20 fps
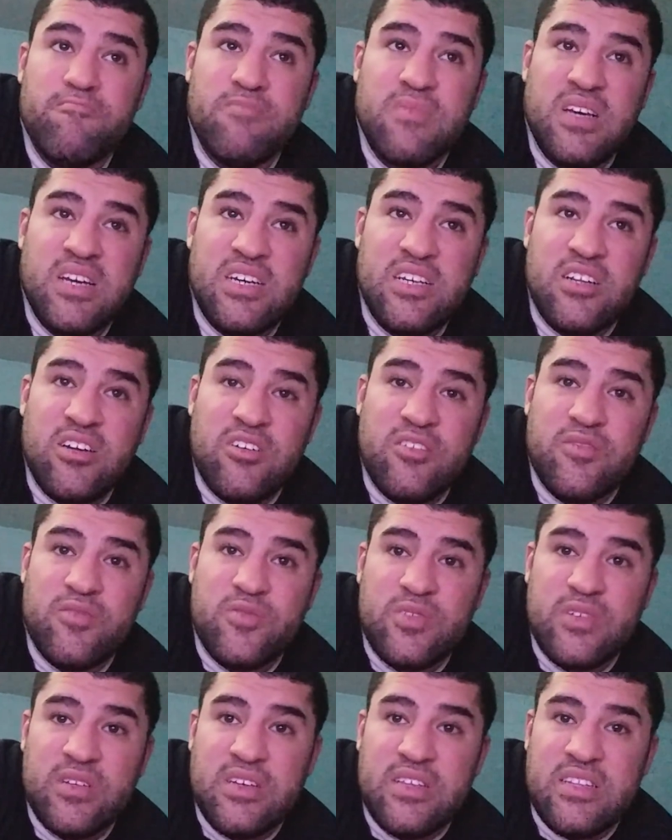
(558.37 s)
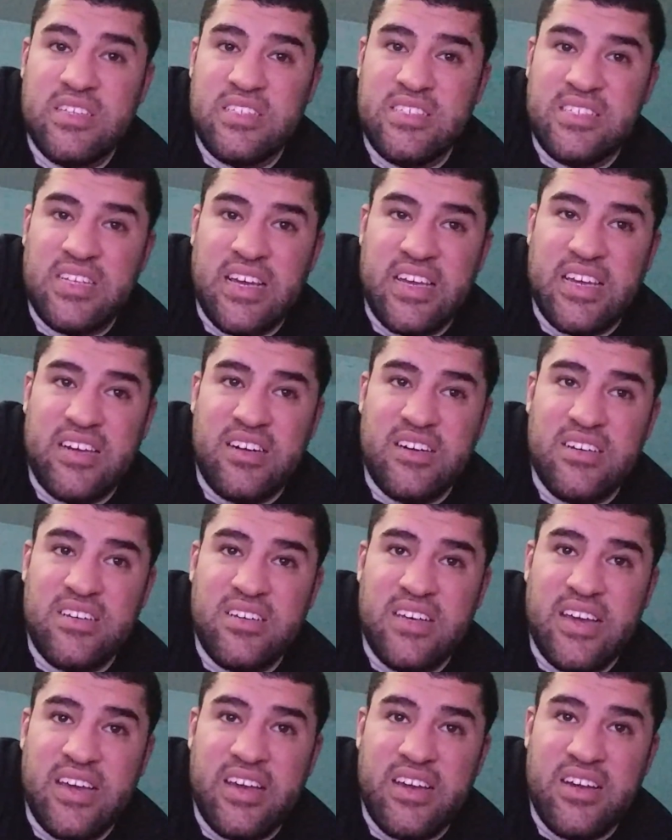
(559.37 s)
I don't know if it's like
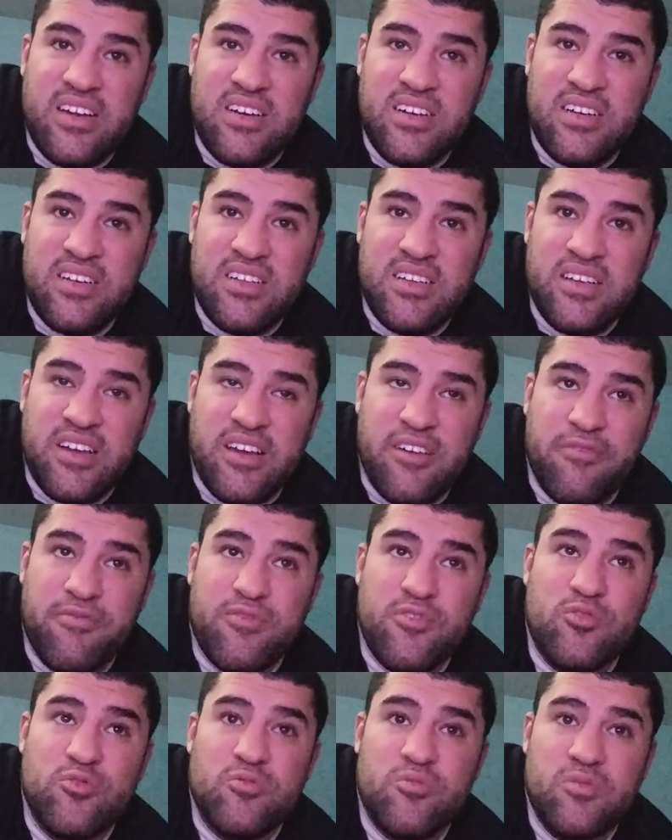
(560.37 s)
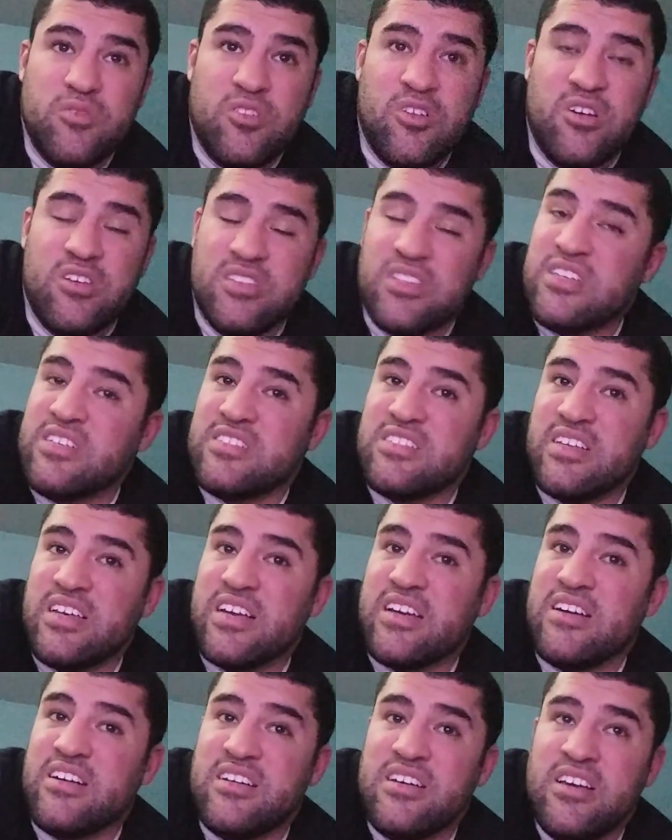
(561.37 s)
a fruit. No, it's
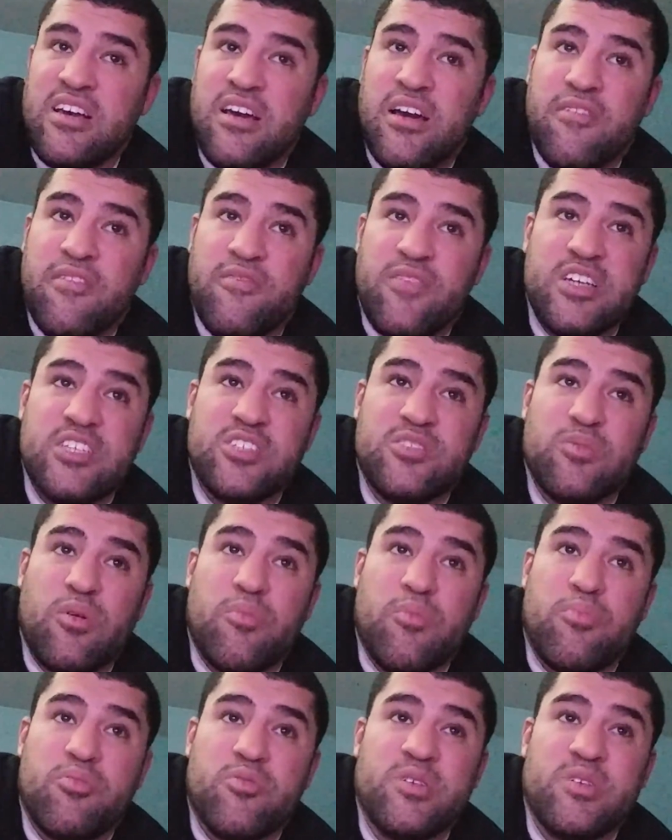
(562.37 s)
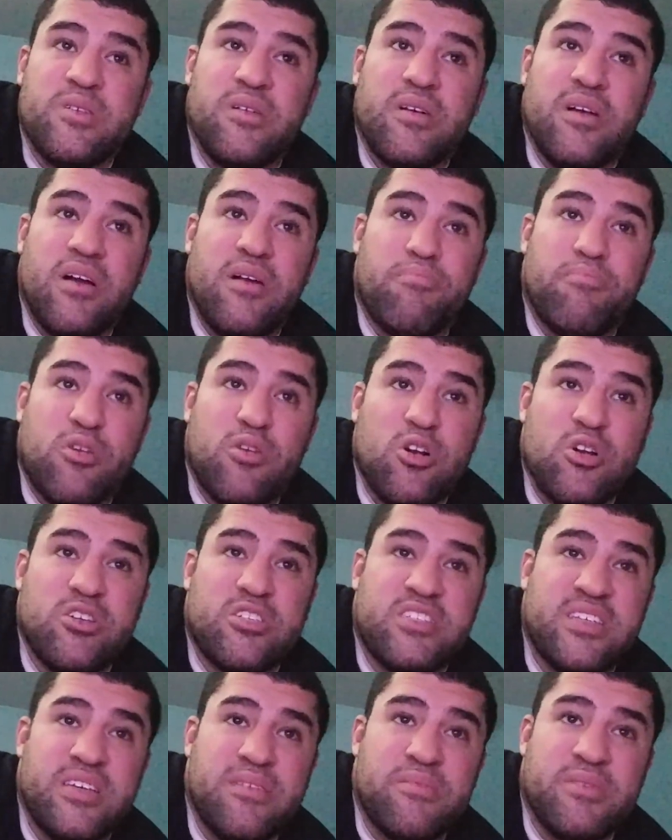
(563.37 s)
like a vegetable.
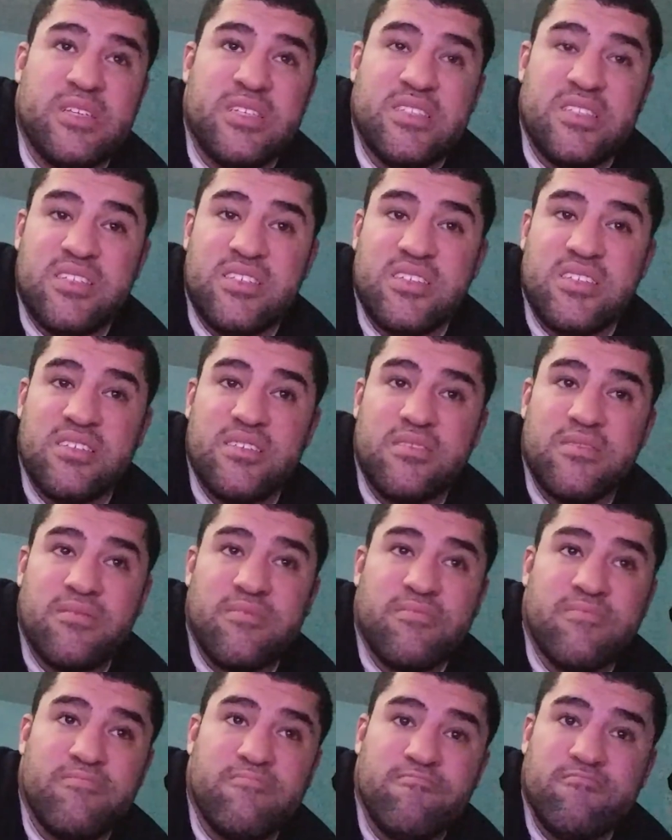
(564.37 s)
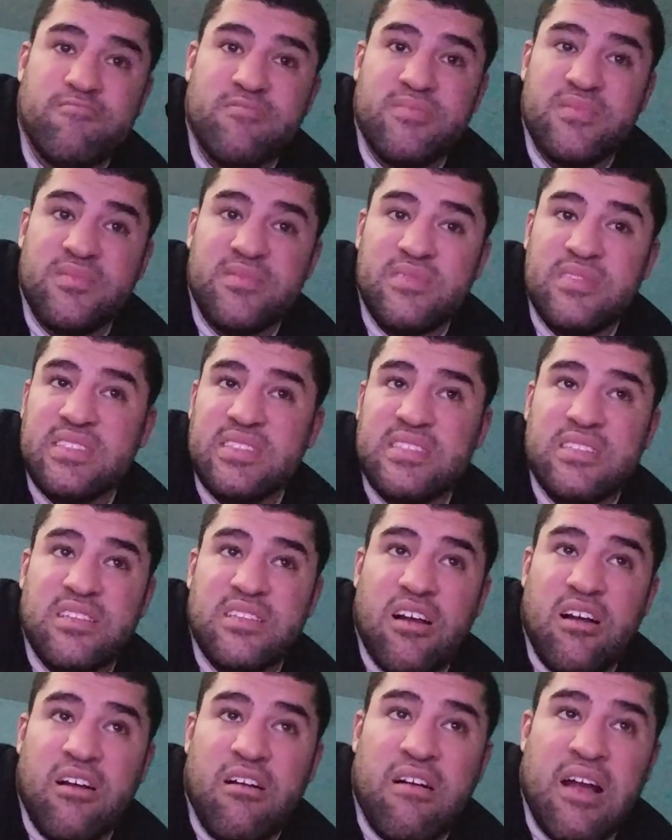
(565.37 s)
Persimmons.
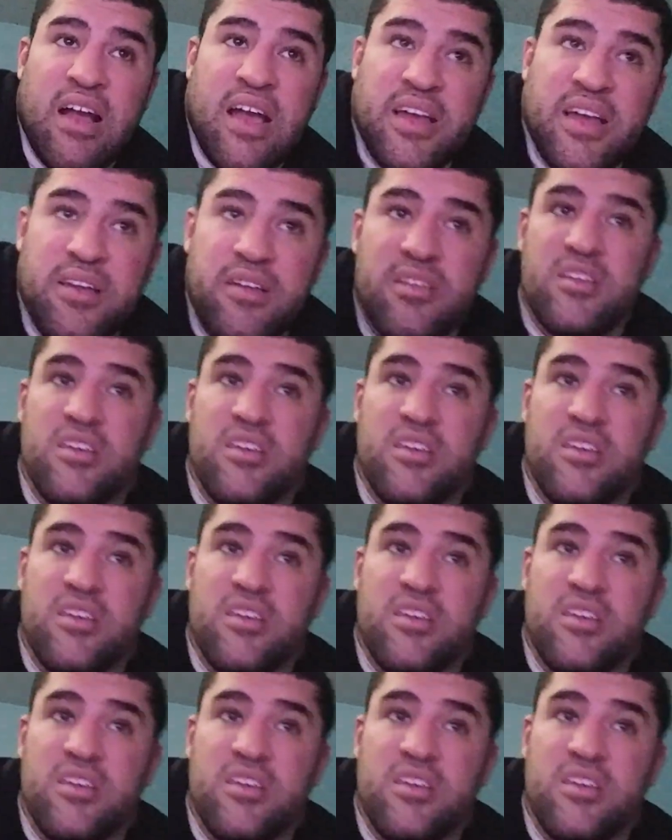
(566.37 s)
All right.